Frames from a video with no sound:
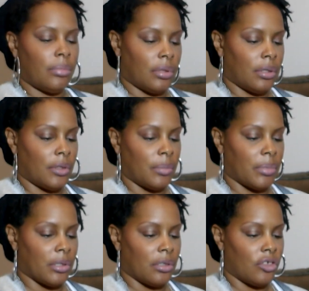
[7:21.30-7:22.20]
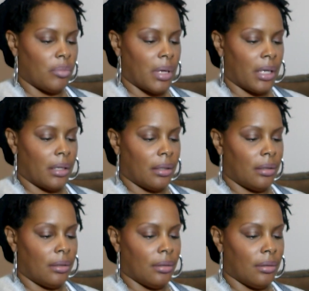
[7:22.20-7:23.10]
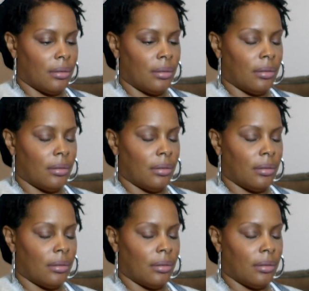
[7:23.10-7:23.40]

Put the sponge back in here.